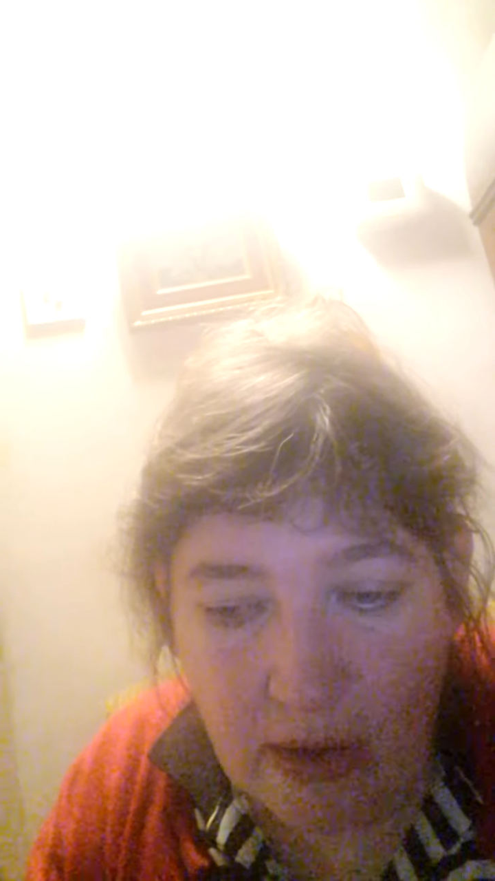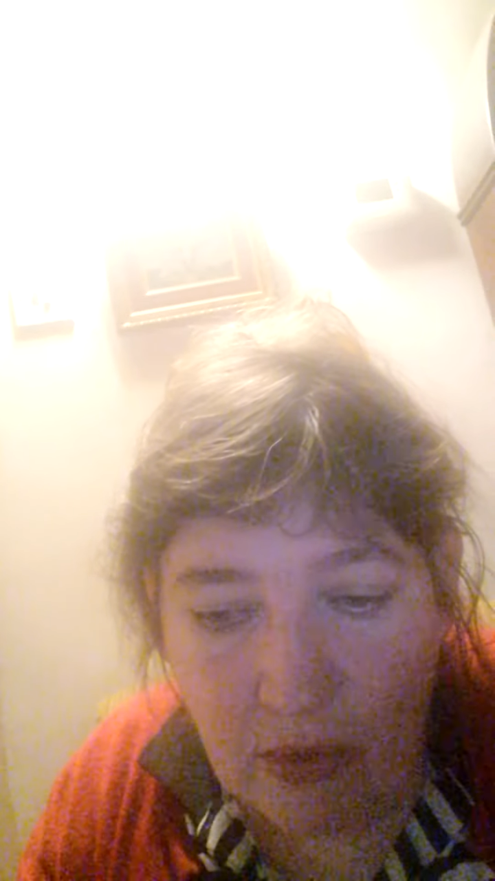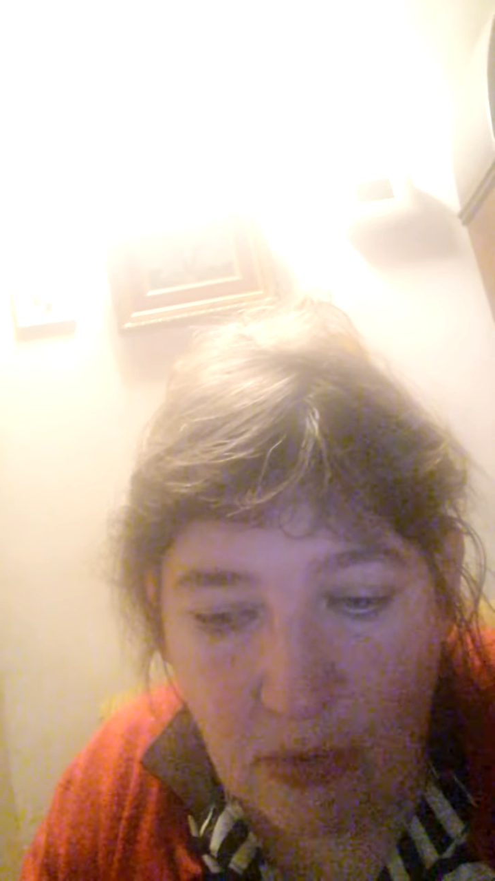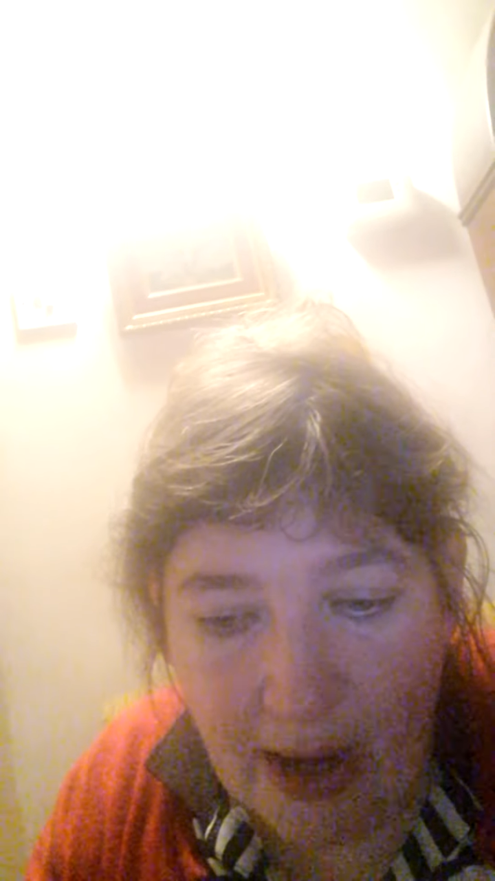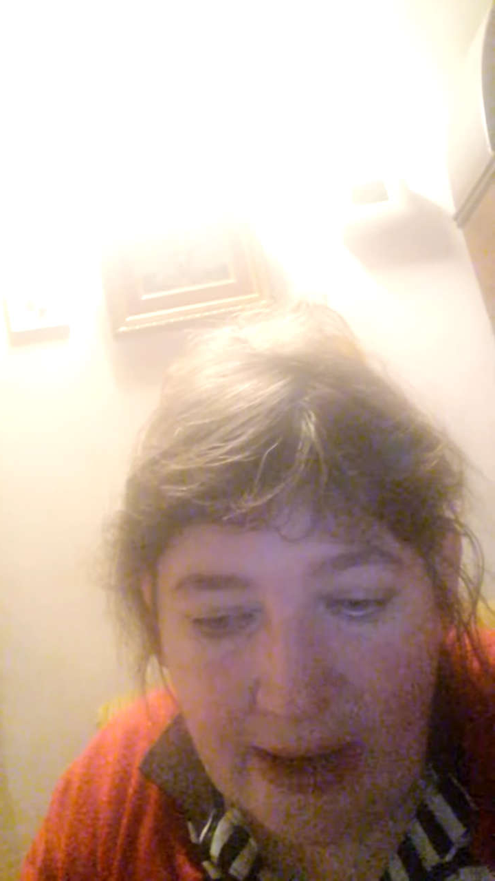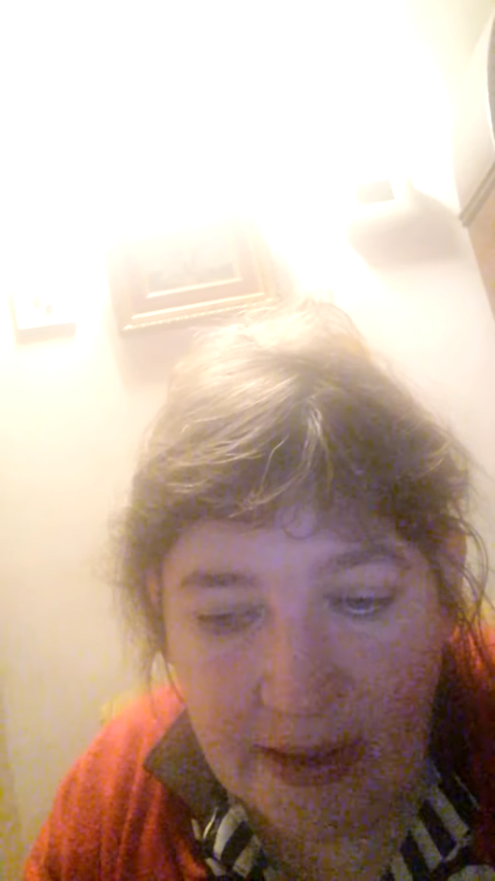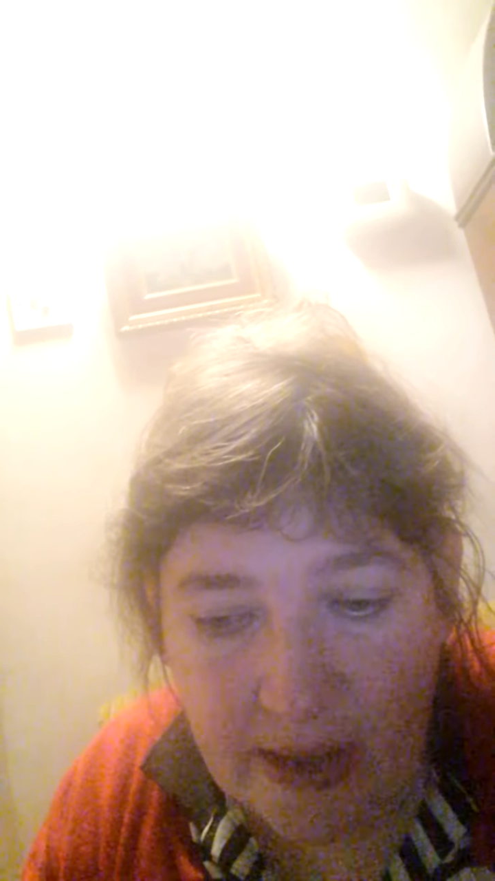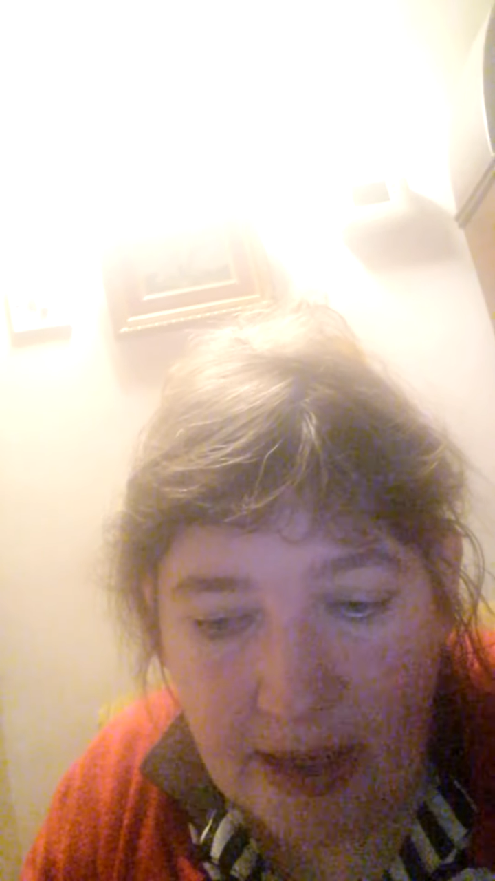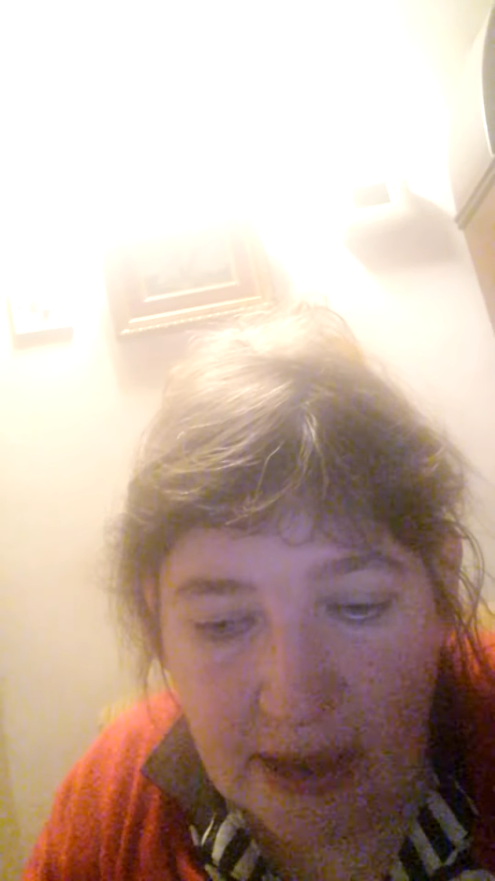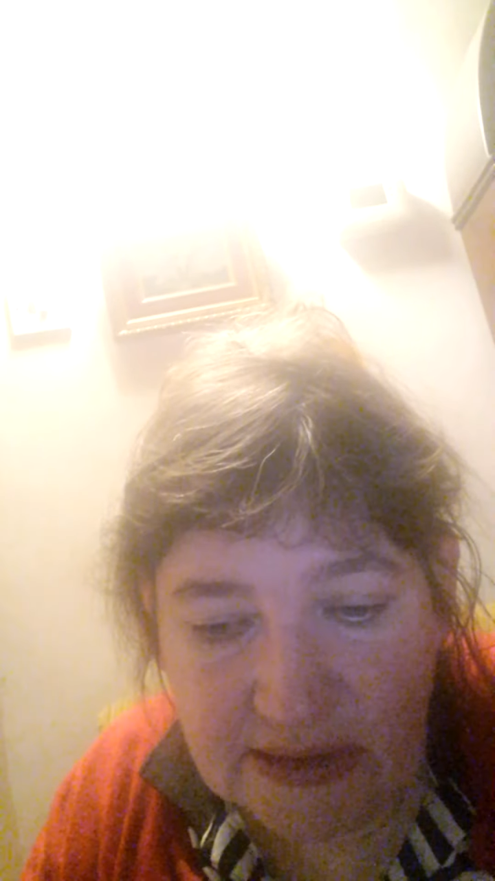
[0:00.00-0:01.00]
when
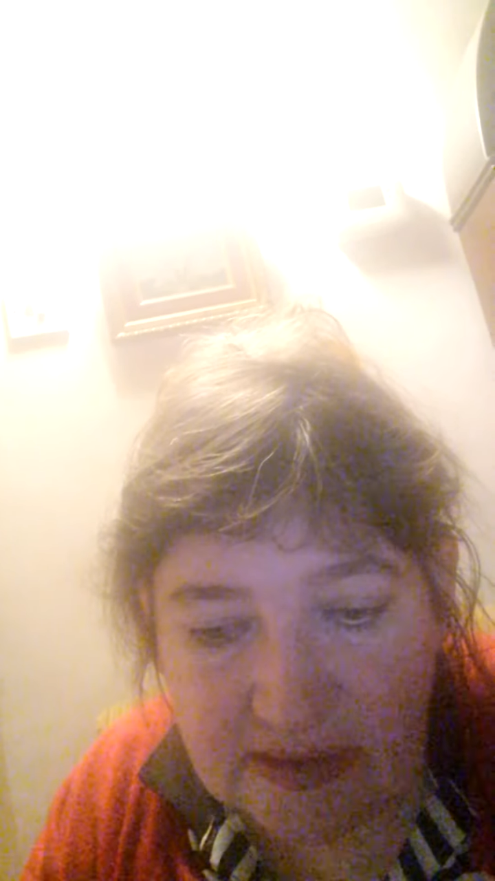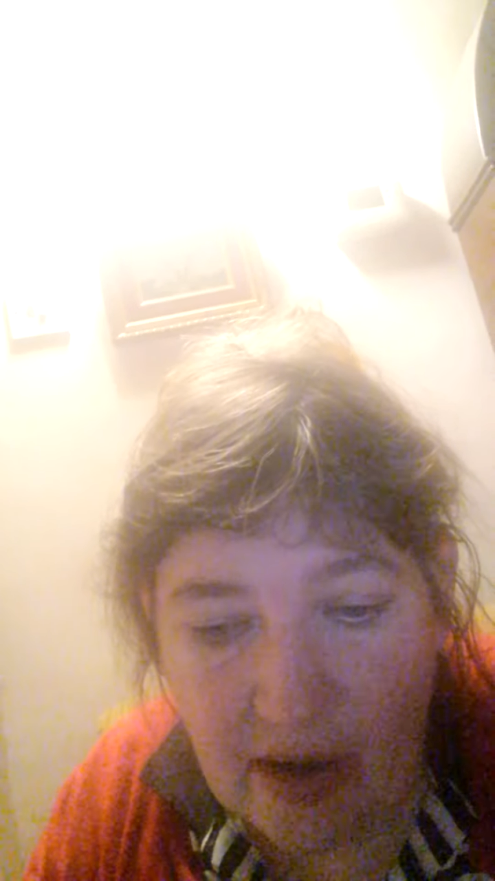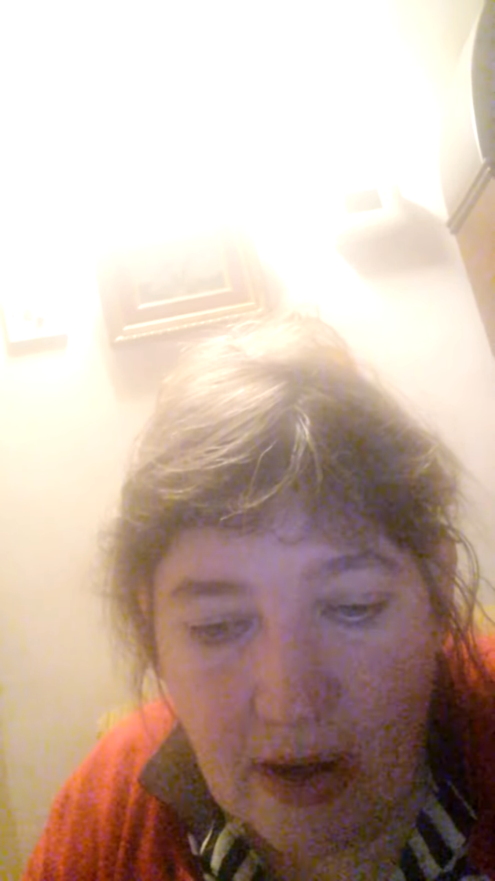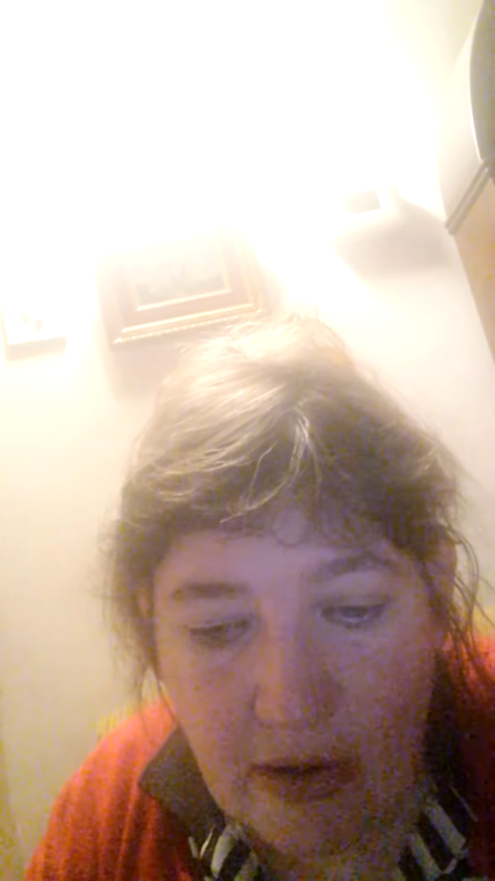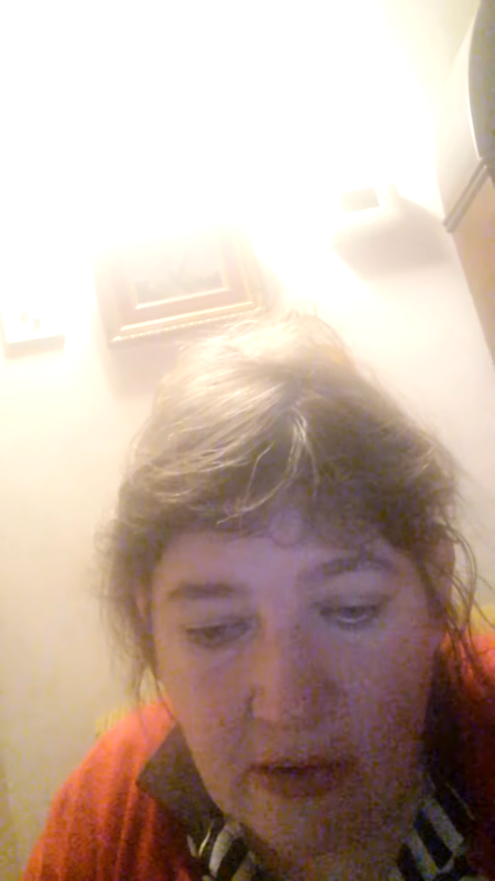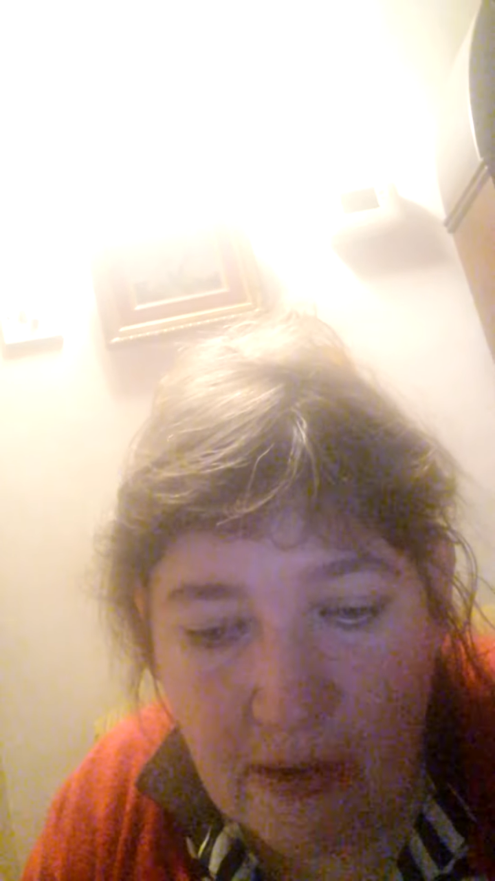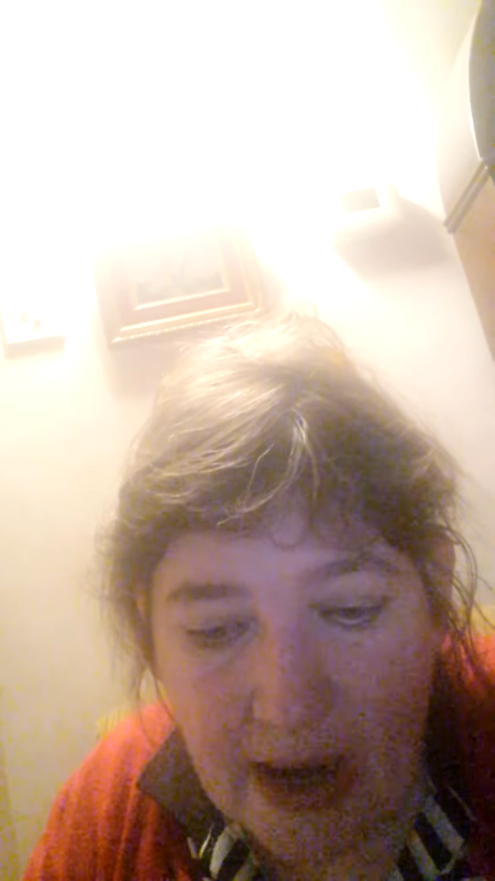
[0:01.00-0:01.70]
there's no